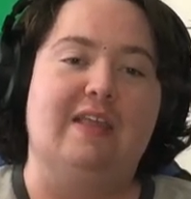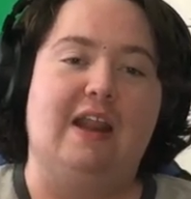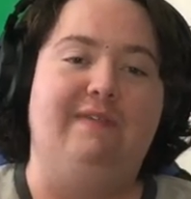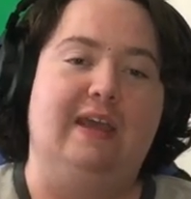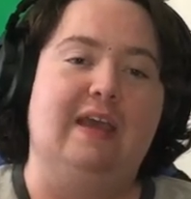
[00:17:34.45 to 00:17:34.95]

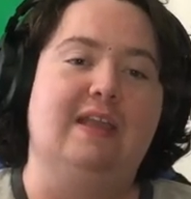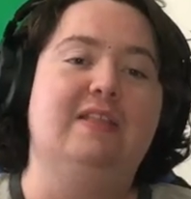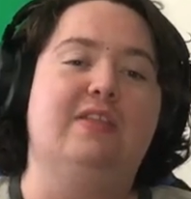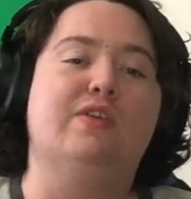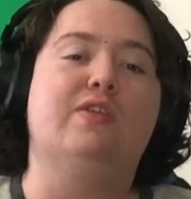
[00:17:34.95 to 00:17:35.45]
anything
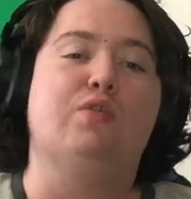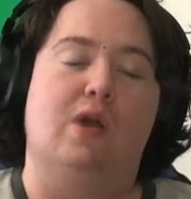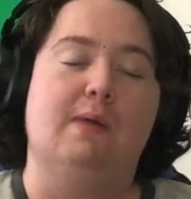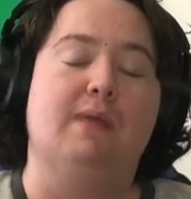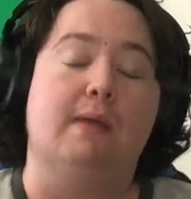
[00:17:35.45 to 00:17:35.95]

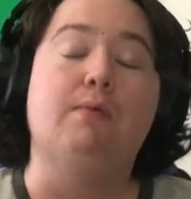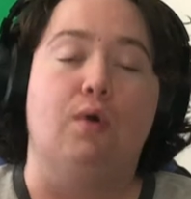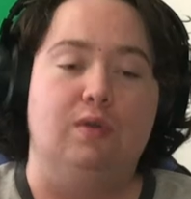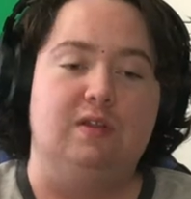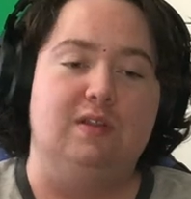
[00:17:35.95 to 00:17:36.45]
incredibly
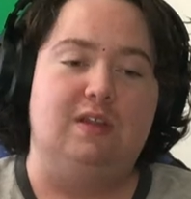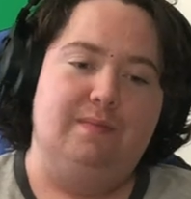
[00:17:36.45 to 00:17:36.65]
important.